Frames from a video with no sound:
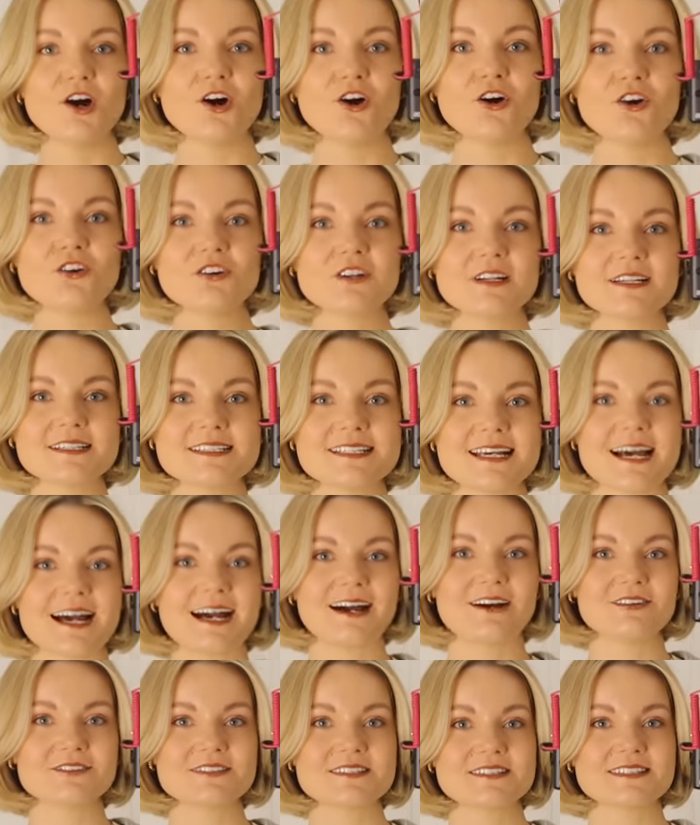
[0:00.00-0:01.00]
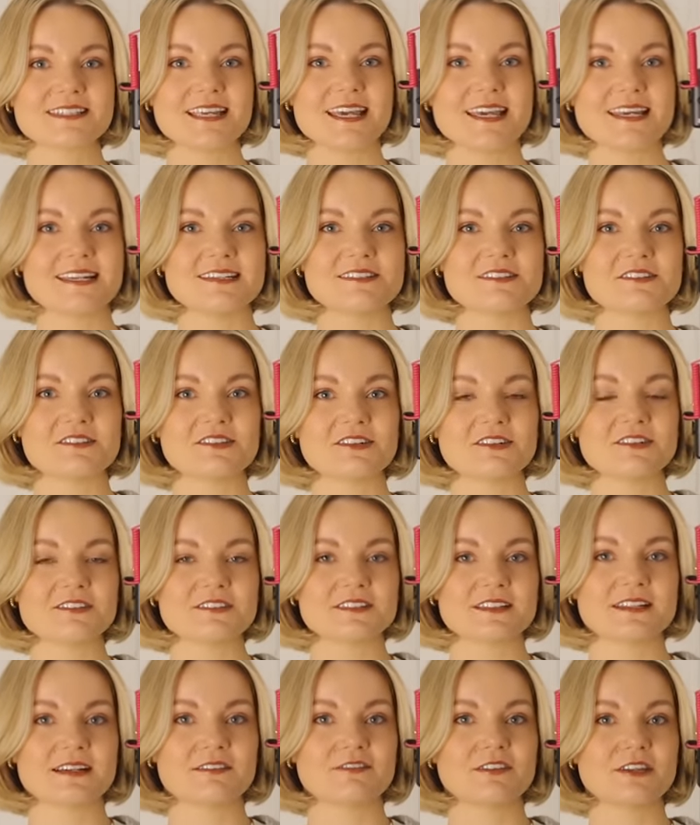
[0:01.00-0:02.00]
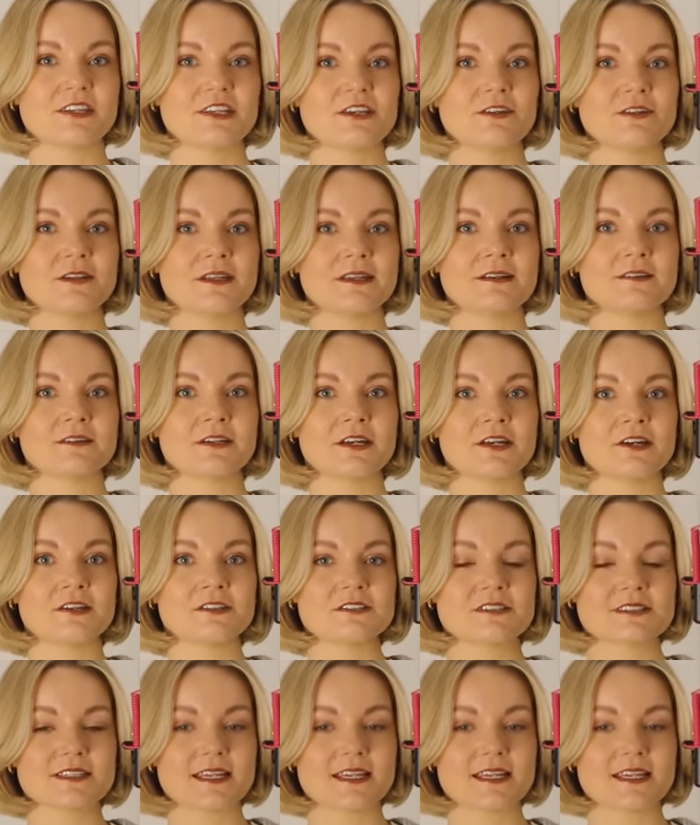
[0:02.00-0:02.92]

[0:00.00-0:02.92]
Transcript: hunker down, stay indoors and have a cute little girls